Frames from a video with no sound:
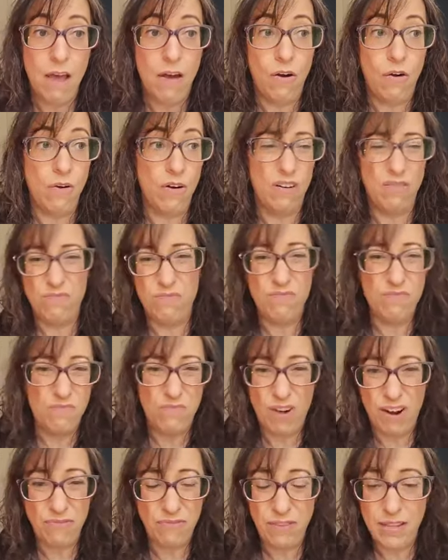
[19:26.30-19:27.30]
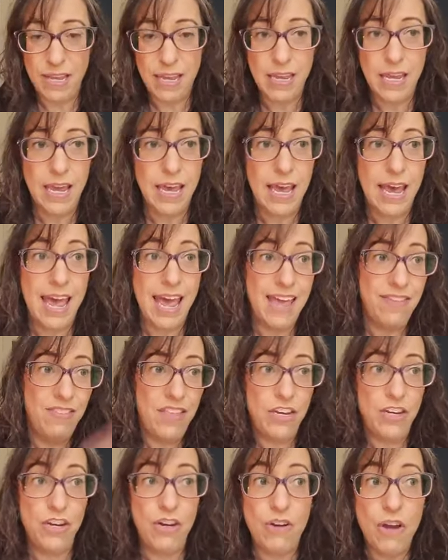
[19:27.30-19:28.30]
or roughly, and
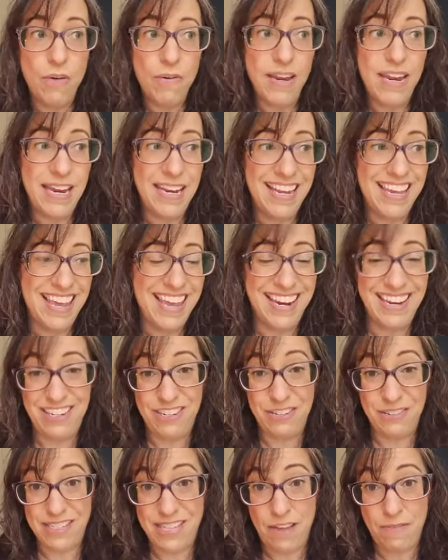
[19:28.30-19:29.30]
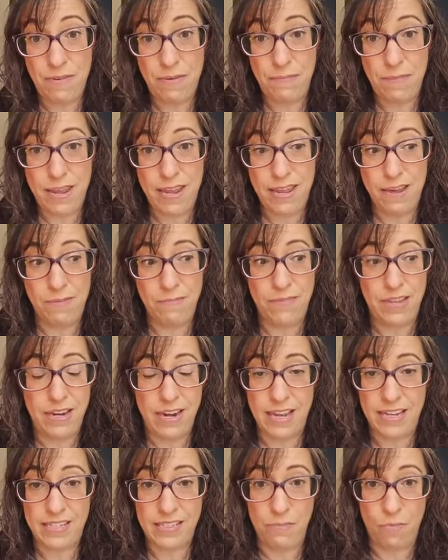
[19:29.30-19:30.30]
then you don't eat again until 7 p.m. the
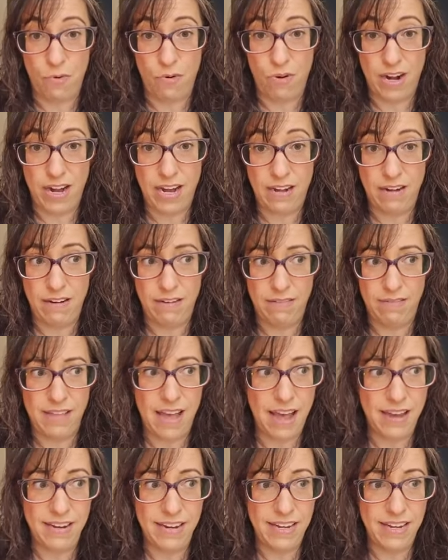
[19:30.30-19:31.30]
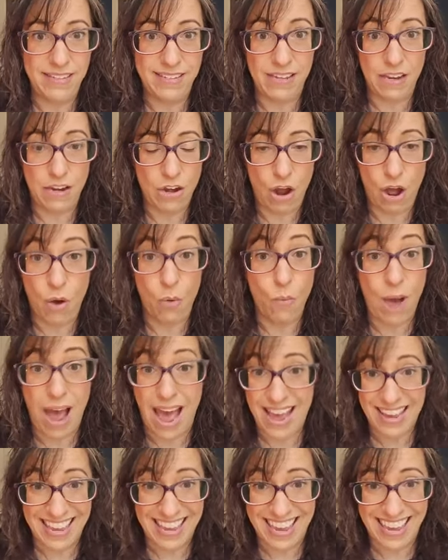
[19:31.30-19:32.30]
next morning. That is not
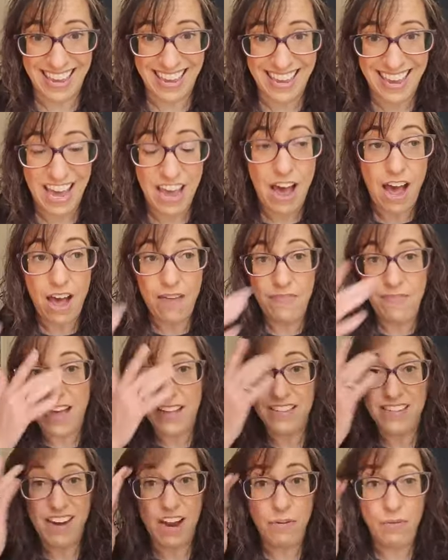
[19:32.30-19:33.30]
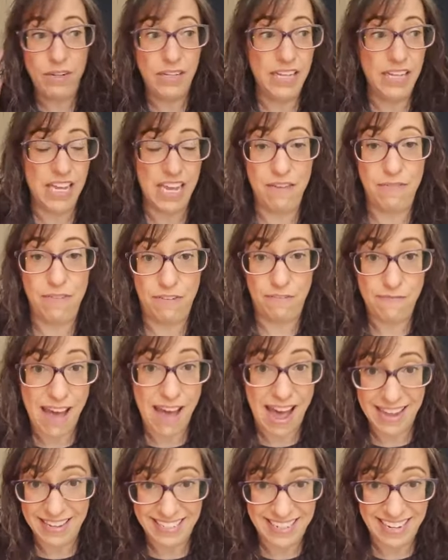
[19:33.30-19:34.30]
wacky. Uh, that's not really even
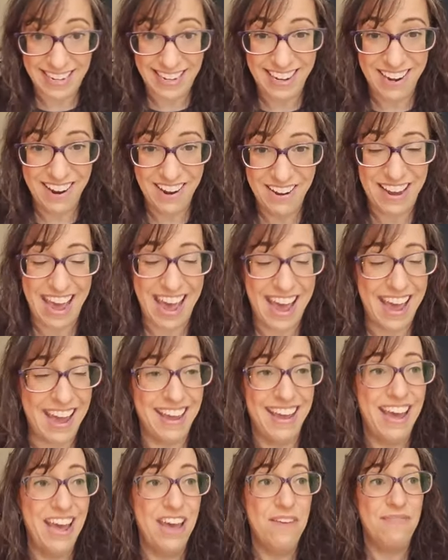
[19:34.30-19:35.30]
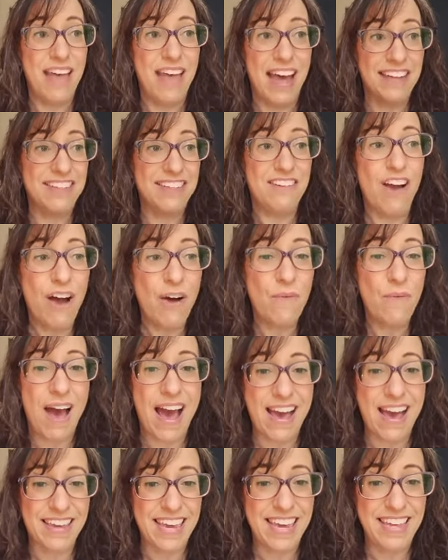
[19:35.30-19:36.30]
fasting, okay? That's not
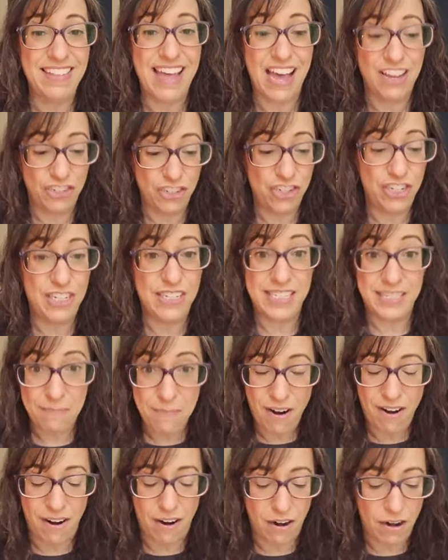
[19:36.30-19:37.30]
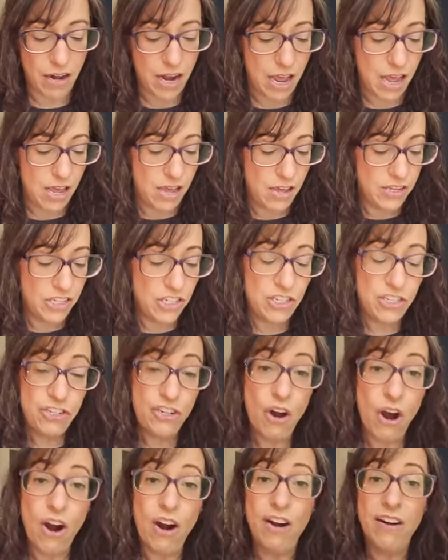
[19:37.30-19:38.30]
wacky, that's just smart.
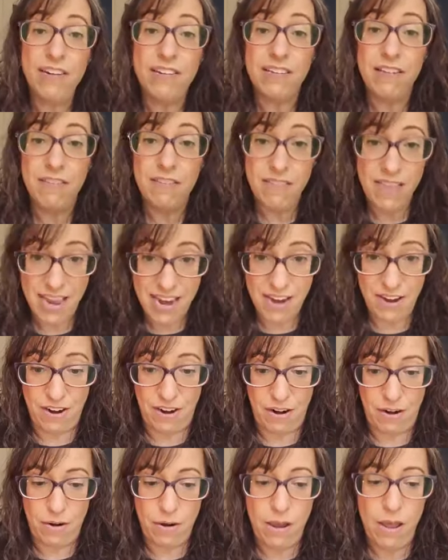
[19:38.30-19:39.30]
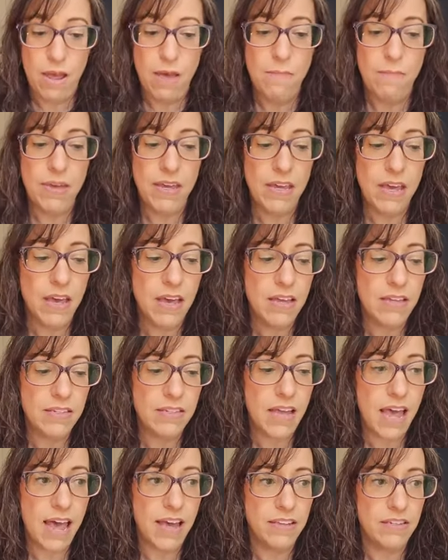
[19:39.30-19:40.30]
Start there
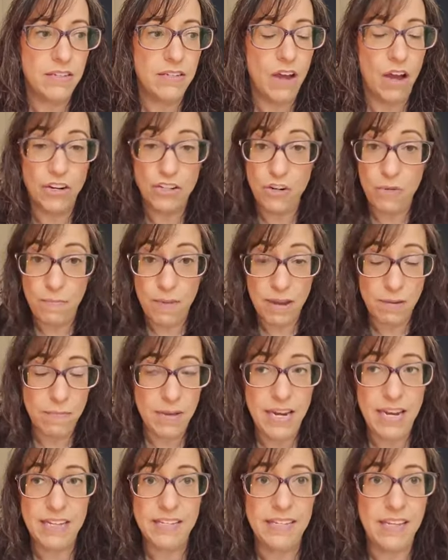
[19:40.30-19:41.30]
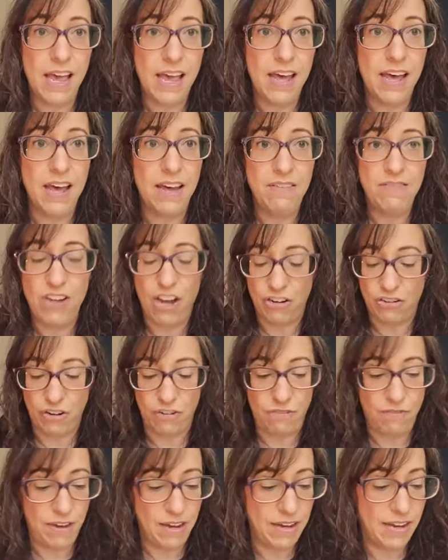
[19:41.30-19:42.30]
because as Dr. Bikman has said, Dr.
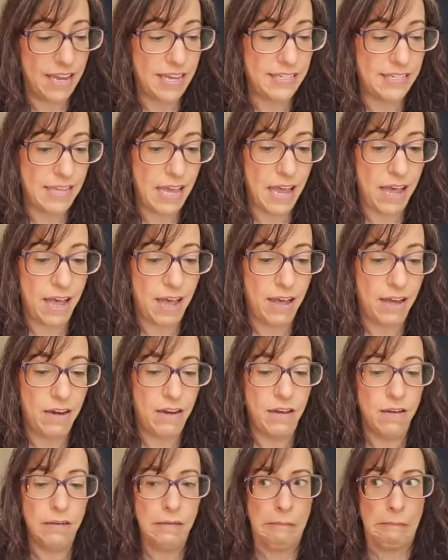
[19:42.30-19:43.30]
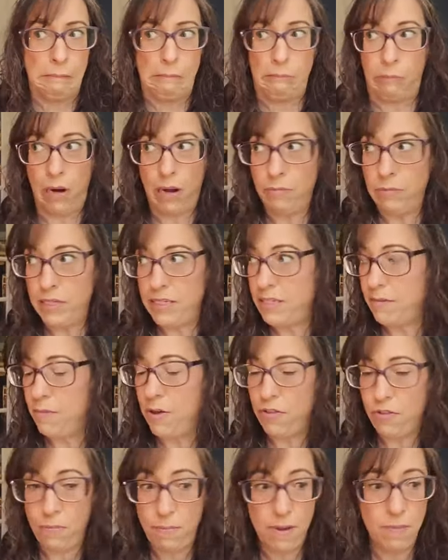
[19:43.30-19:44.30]
Fung has said, probably some
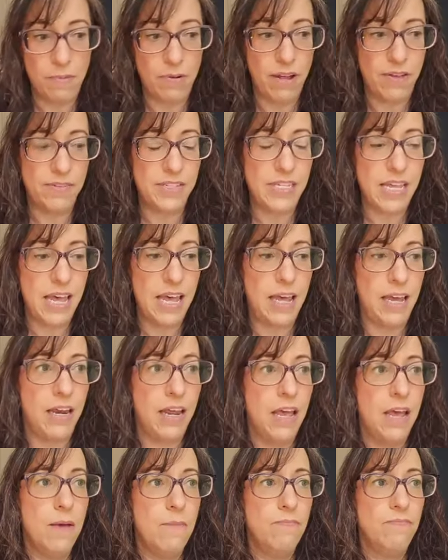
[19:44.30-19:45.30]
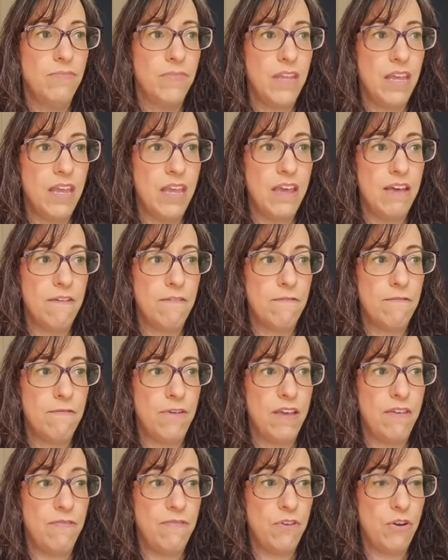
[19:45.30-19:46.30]
other people have said, if
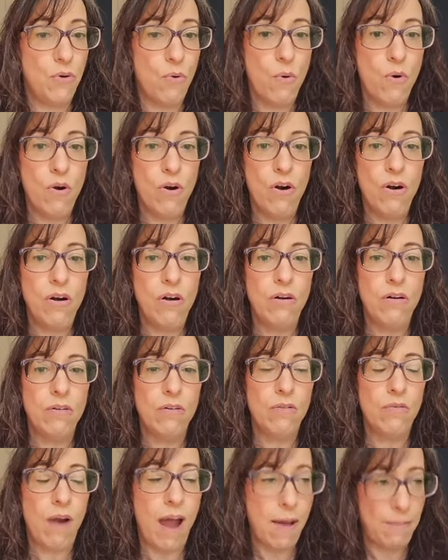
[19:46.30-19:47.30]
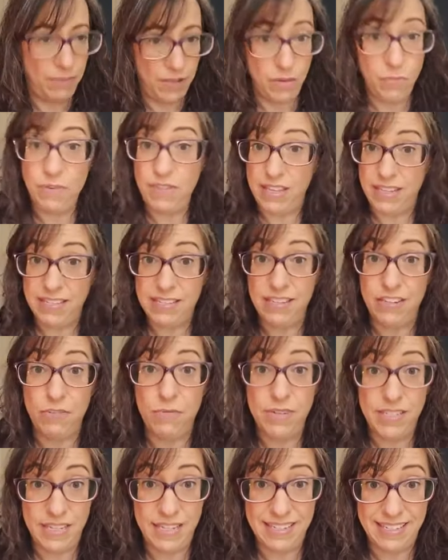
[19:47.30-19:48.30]
if you're grappling with insulin
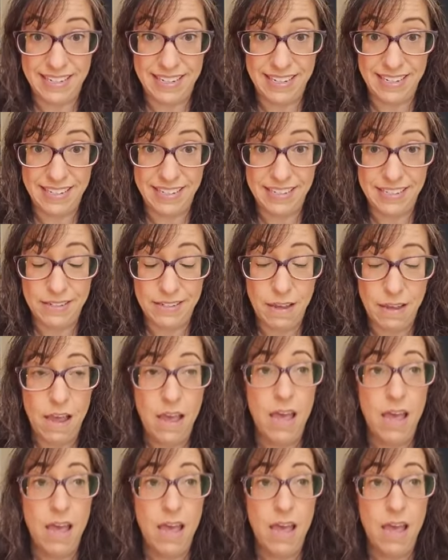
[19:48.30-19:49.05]
resistance